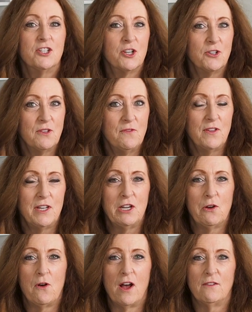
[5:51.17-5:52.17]
turn the
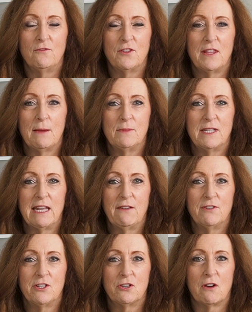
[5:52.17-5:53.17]
video on for them to
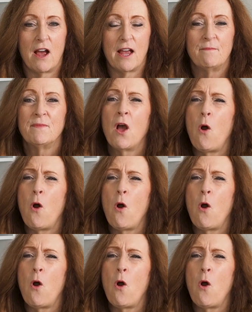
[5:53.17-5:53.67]
give a try.